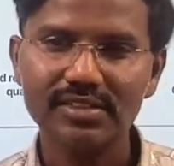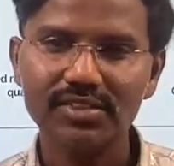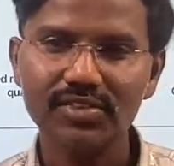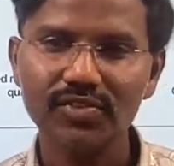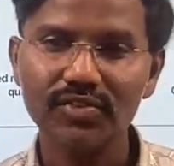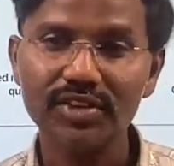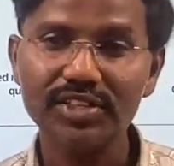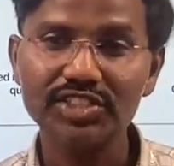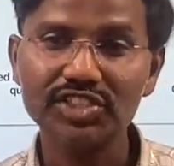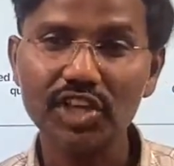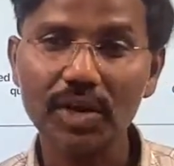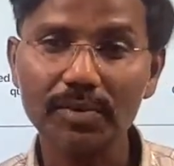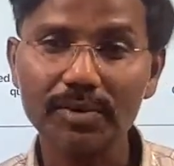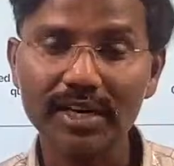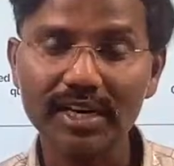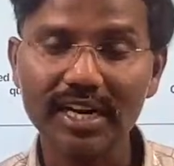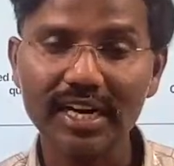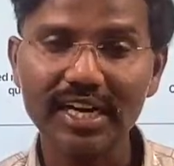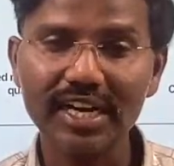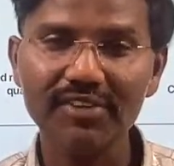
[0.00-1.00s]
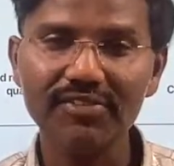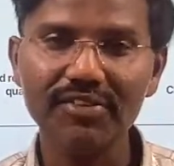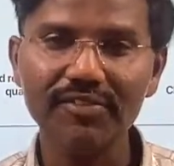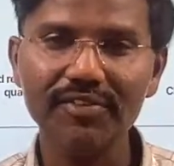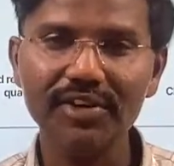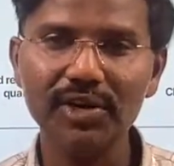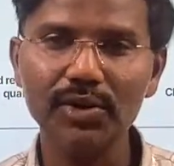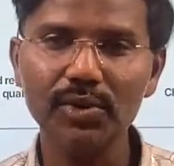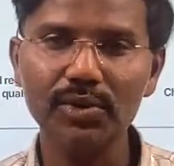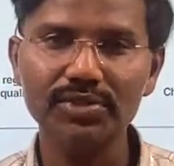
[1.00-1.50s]
Which chapter contains
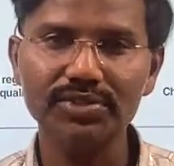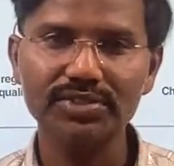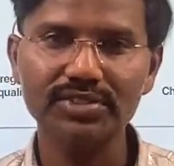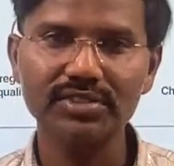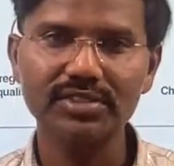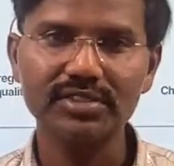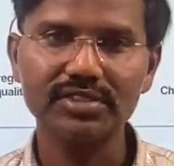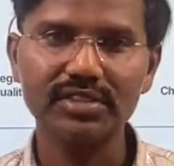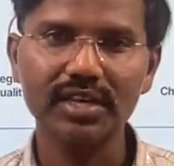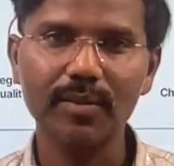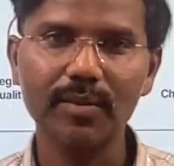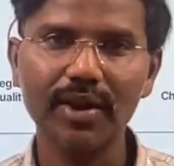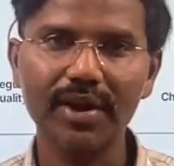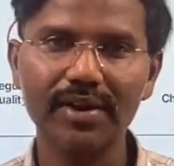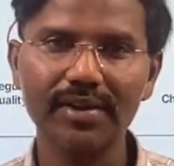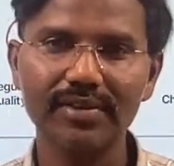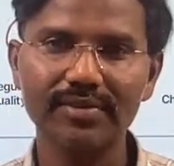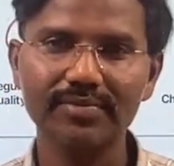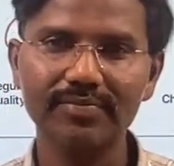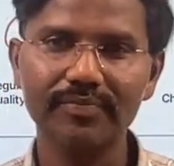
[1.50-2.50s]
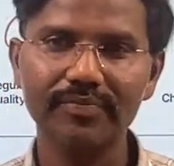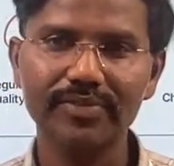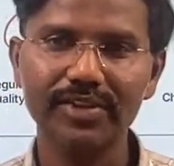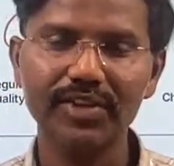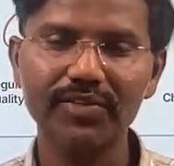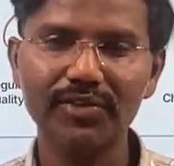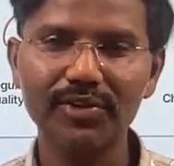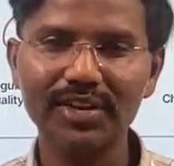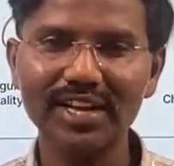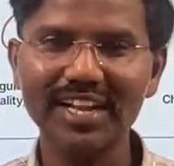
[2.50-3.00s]
15 rules? Come on.
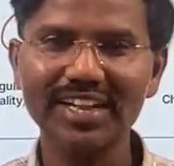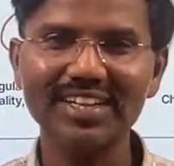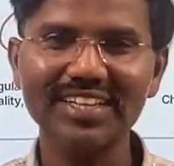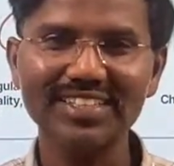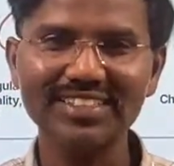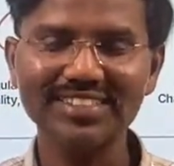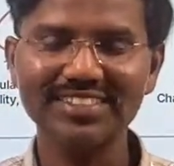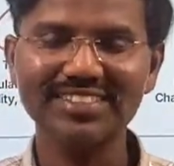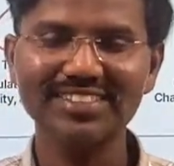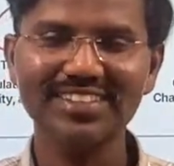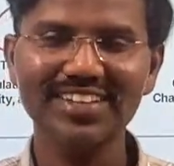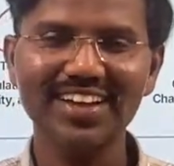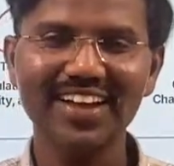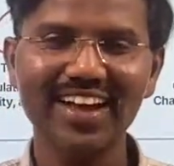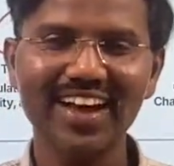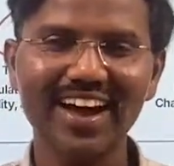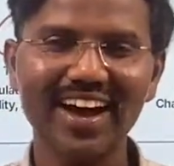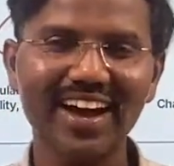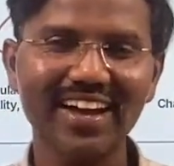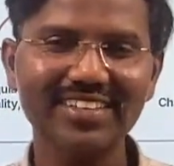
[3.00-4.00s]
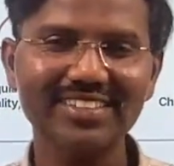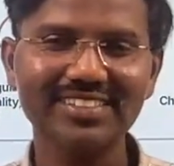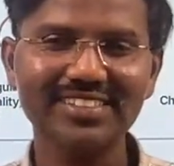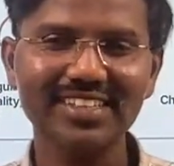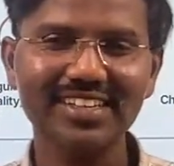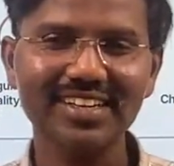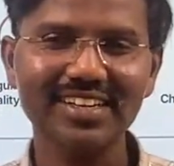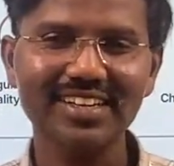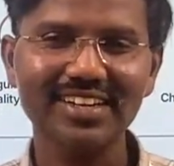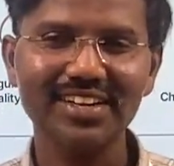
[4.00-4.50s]
If you tell this
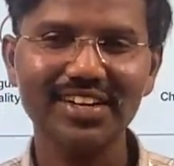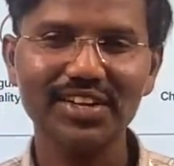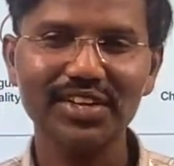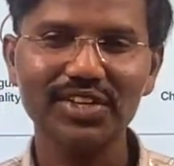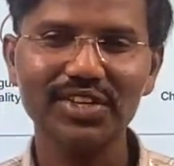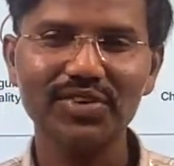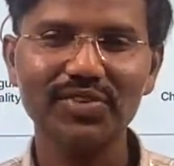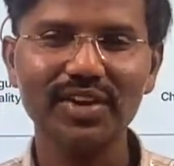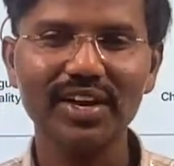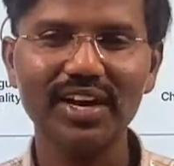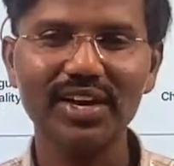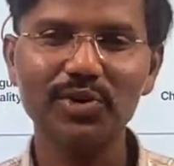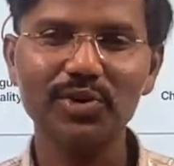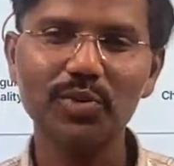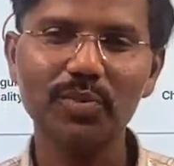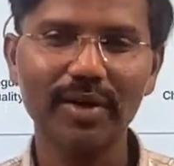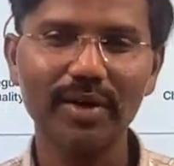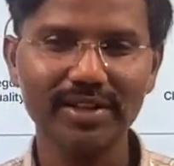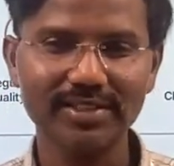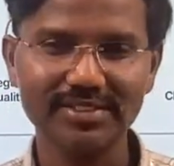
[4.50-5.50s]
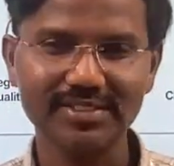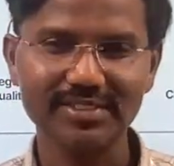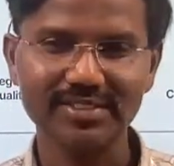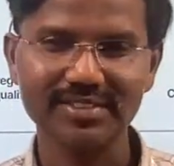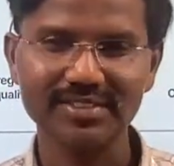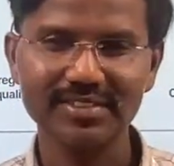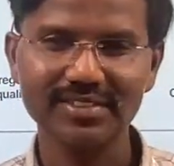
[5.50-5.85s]
answer, you will get good marks.